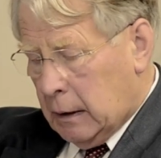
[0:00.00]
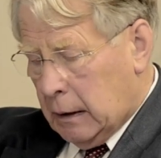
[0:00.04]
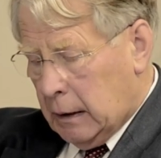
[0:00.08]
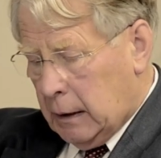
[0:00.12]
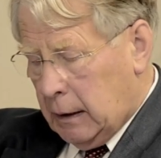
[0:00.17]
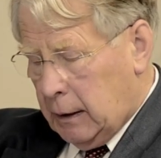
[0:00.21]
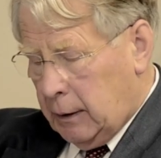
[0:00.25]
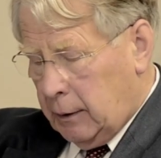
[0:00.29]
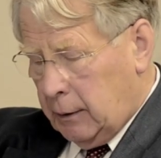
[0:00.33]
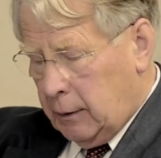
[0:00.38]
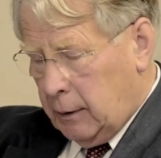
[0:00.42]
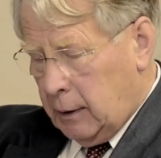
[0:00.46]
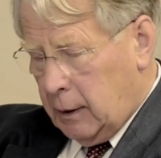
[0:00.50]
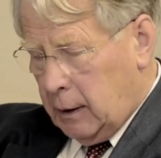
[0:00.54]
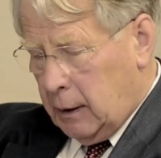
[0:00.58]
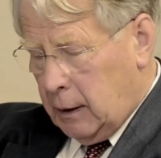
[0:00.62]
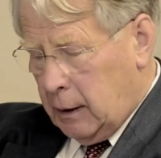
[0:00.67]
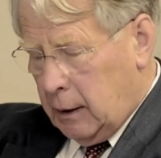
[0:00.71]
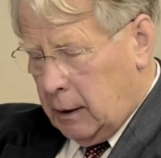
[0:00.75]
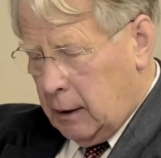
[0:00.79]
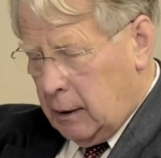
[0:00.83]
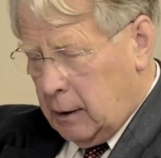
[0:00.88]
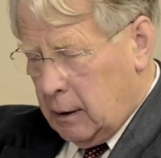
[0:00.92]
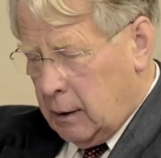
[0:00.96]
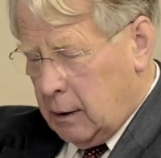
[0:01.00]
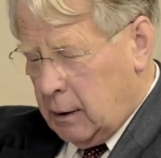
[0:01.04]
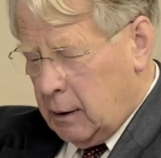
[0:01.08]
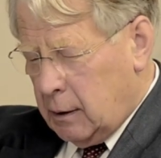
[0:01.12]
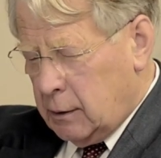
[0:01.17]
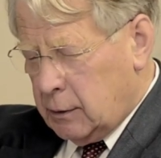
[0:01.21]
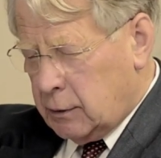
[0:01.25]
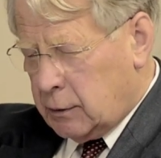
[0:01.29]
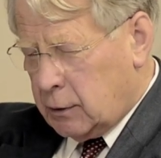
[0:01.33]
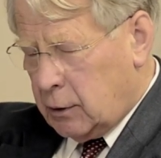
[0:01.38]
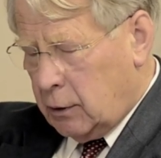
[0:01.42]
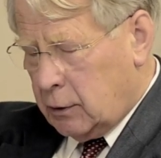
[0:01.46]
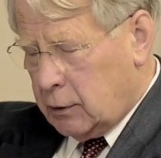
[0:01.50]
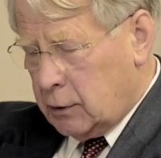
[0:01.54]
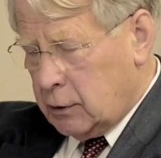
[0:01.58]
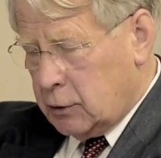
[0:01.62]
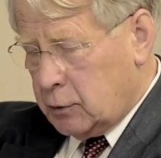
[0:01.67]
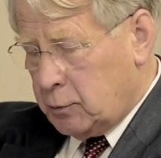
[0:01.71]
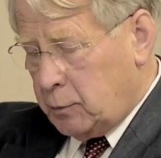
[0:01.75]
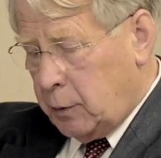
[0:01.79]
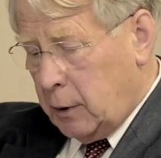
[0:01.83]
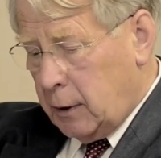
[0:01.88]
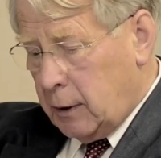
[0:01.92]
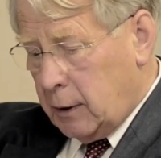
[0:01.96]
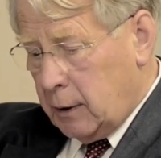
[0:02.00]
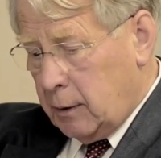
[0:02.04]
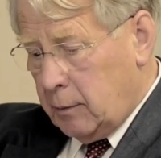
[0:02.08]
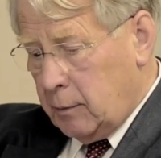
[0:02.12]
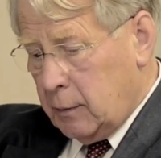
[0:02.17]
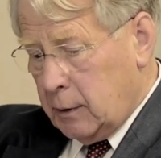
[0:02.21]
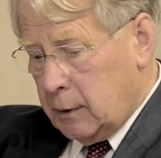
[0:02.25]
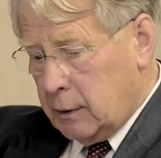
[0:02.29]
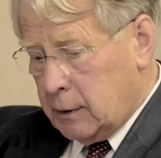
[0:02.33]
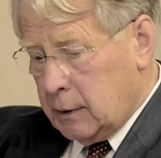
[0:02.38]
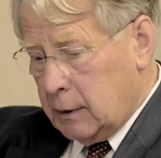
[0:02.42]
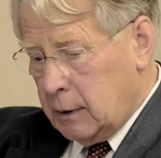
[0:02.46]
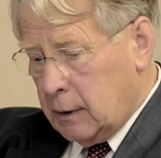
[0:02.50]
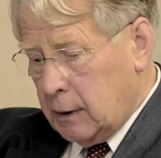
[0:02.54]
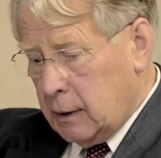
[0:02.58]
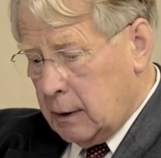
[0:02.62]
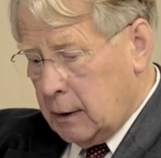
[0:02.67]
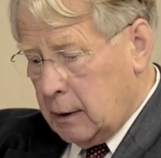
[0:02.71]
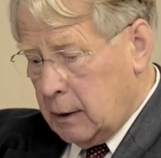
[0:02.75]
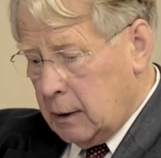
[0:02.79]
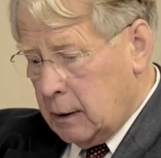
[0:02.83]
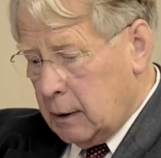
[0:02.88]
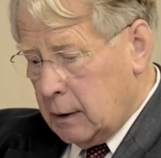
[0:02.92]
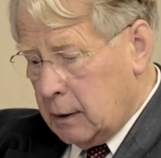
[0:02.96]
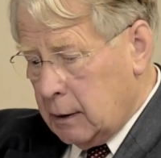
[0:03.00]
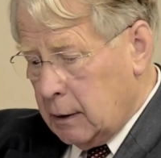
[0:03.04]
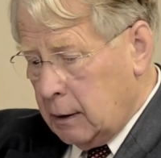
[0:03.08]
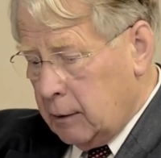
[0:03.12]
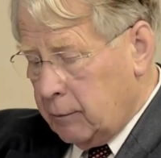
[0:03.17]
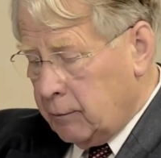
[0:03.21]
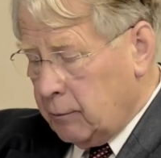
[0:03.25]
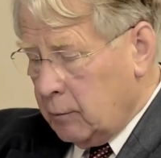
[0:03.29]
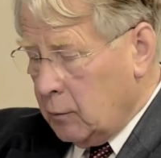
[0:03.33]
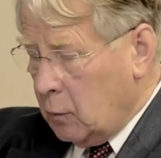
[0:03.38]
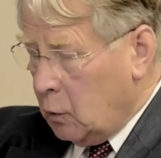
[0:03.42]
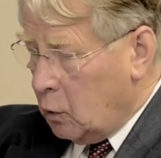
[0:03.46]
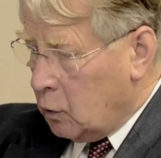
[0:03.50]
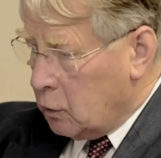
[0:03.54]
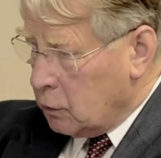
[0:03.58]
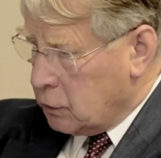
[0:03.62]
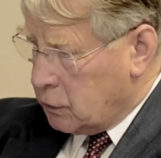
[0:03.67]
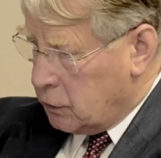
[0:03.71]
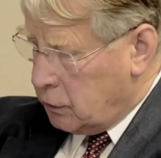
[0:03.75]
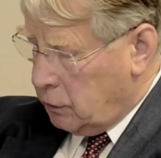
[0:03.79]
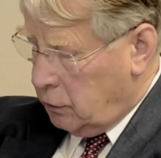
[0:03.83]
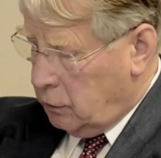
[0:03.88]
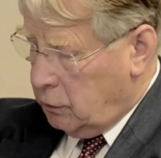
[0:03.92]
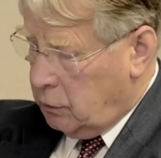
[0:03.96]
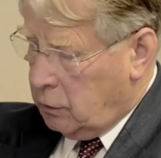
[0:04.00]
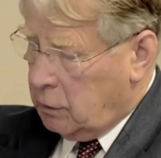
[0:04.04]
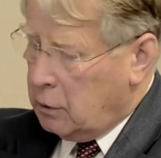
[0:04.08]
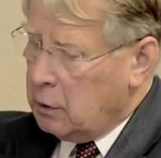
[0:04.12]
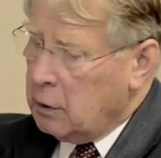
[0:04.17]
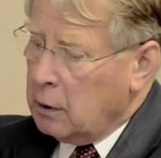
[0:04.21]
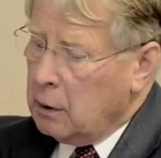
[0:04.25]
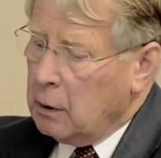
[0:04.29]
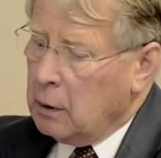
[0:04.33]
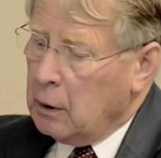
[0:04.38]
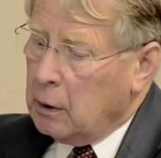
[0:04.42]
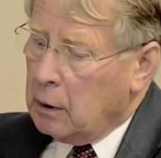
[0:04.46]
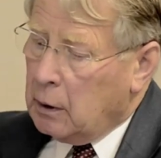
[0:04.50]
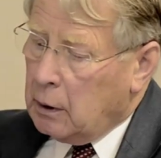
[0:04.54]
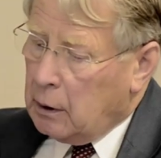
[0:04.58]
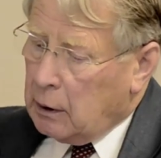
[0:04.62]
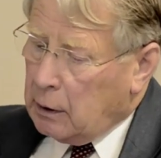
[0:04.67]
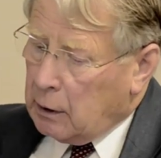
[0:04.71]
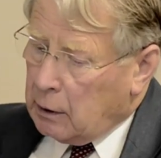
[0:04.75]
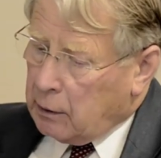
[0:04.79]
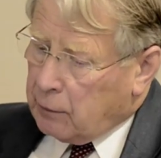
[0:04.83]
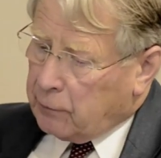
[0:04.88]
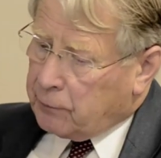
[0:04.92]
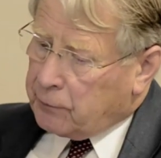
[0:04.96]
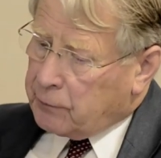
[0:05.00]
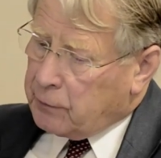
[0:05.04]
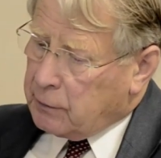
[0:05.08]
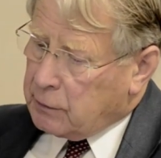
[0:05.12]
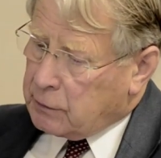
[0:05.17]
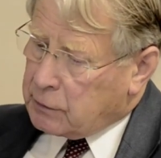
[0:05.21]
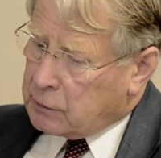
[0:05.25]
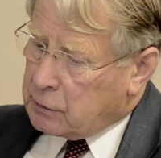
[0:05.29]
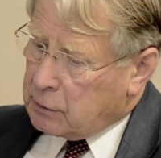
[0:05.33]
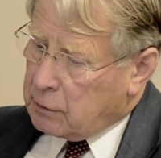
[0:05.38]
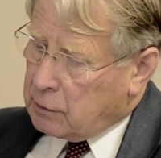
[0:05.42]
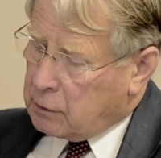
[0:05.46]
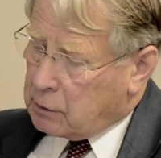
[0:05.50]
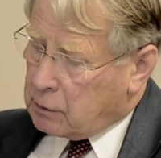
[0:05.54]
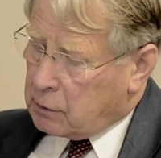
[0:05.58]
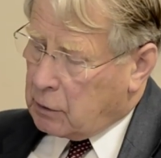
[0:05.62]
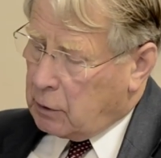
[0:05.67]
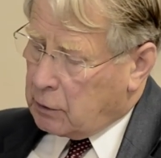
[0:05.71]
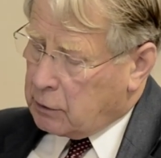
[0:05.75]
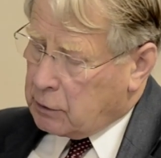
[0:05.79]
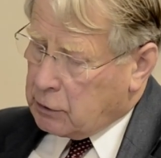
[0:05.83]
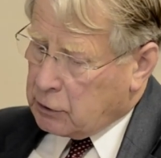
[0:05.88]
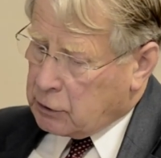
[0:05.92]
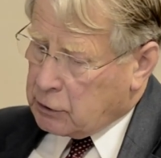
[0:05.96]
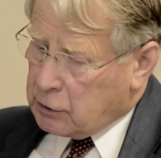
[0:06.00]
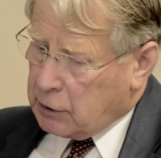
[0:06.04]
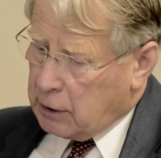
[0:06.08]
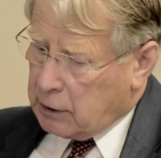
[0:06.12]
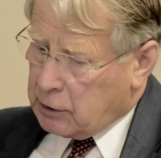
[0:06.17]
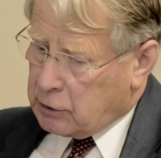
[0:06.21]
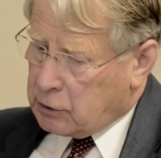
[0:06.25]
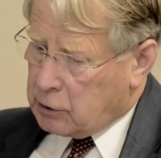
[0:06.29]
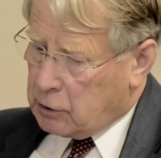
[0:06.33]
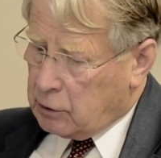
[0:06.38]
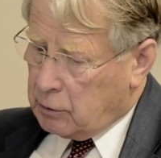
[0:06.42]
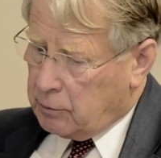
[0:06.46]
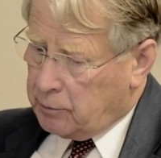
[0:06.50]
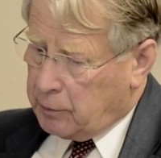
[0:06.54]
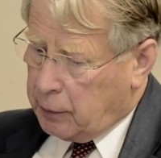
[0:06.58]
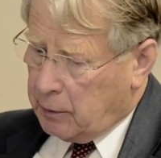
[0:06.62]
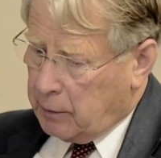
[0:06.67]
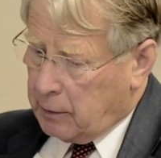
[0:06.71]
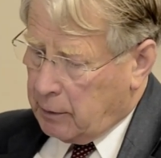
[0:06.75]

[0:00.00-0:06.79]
in the Scottish Parliament, and even more so if the Scottish National,